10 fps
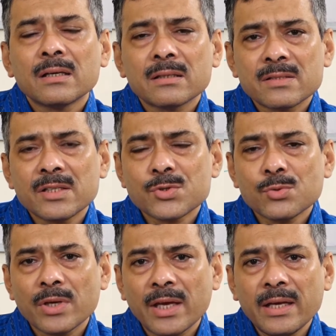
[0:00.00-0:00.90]
6
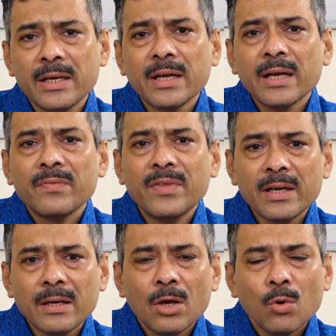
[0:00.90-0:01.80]
to 8,
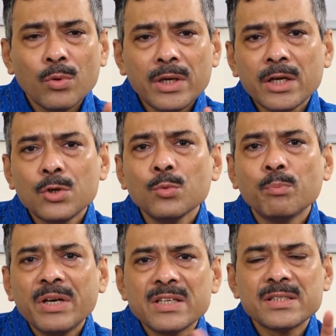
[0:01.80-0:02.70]
then we need to
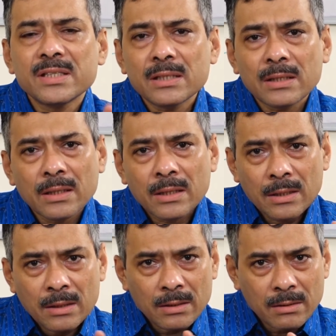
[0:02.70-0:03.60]
bridge the
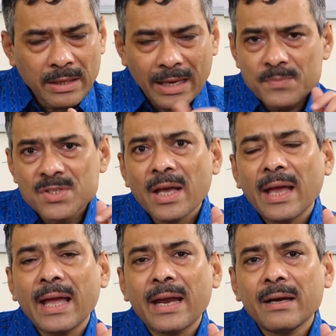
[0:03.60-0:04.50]
gaps
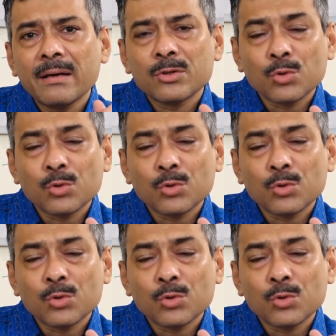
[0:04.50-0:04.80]
and